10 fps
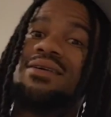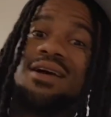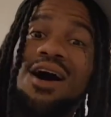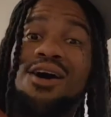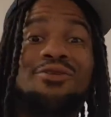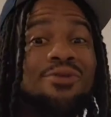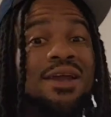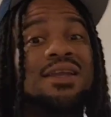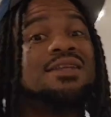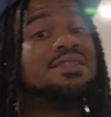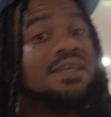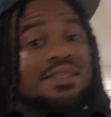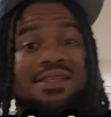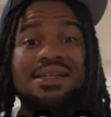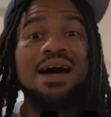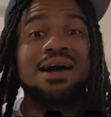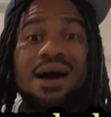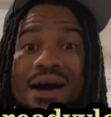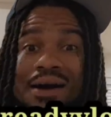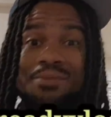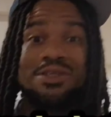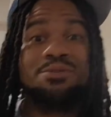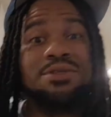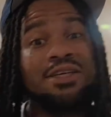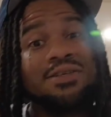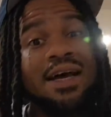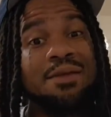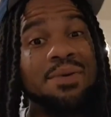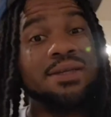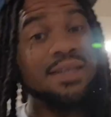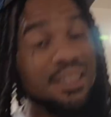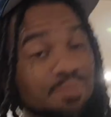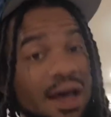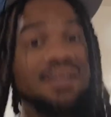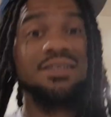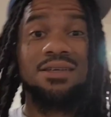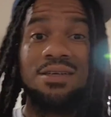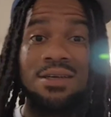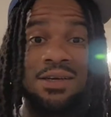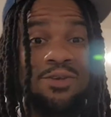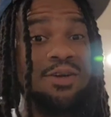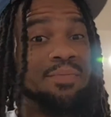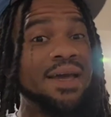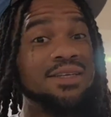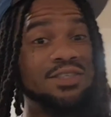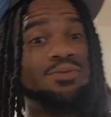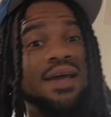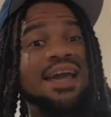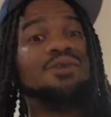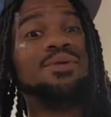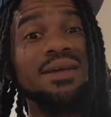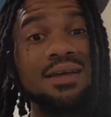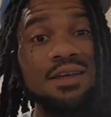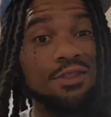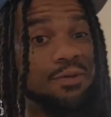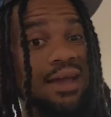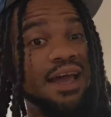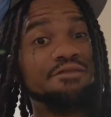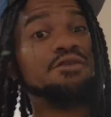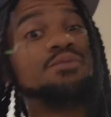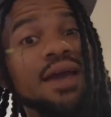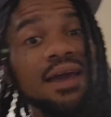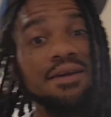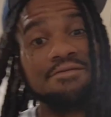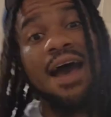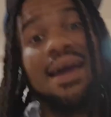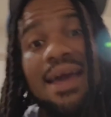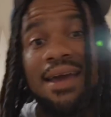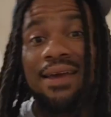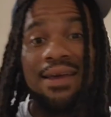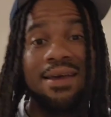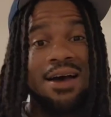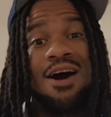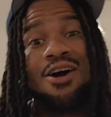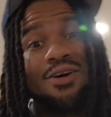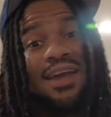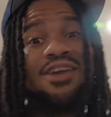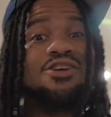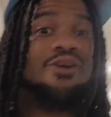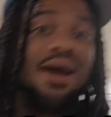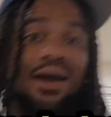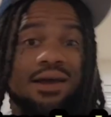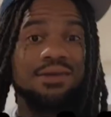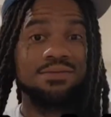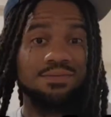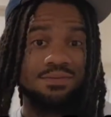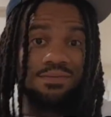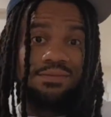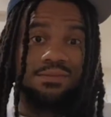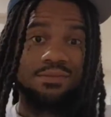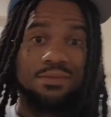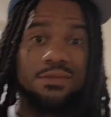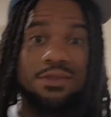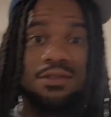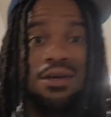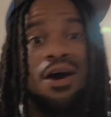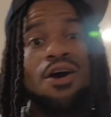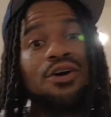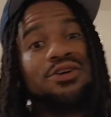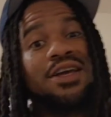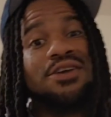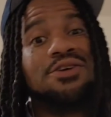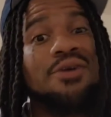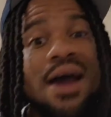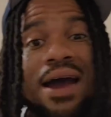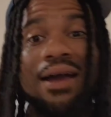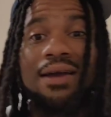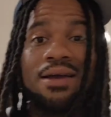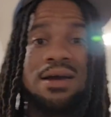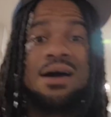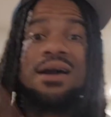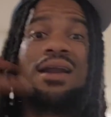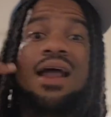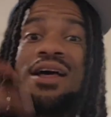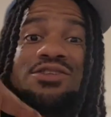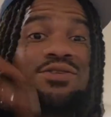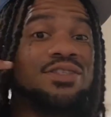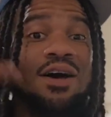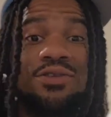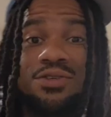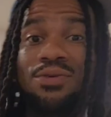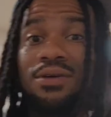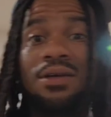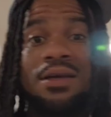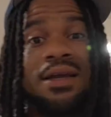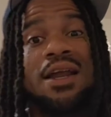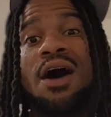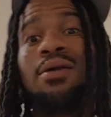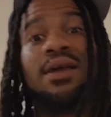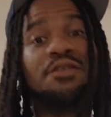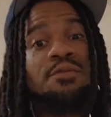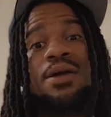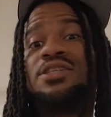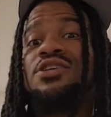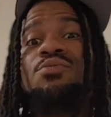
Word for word: Call ReadyLogistics.com. She gonna teach you how to be a dispatcher. You can make 2K a week, 3K, 4K, 5K. How hard can you grind? How hard can you grind? A $100, you can talk to her, get all the information